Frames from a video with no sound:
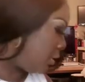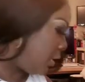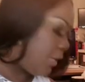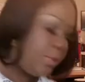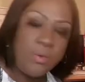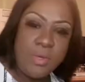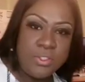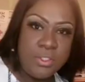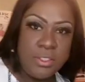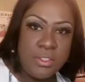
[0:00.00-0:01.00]
And the
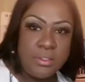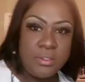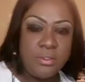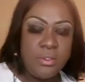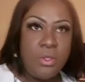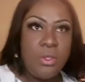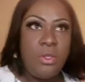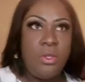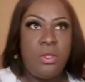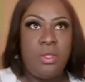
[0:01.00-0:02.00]
question is,
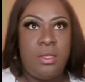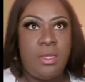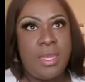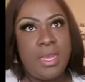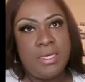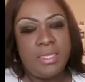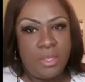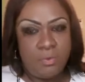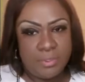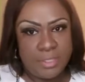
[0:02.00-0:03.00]
I need
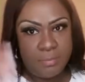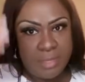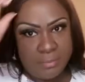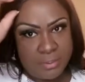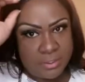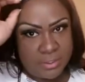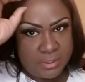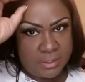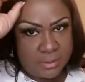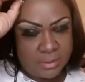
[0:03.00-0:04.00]
help with down payment
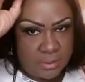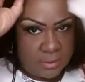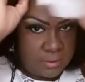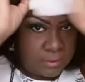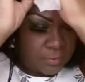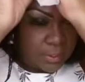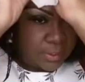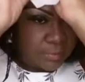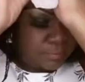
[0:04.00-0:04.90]
assistance, right?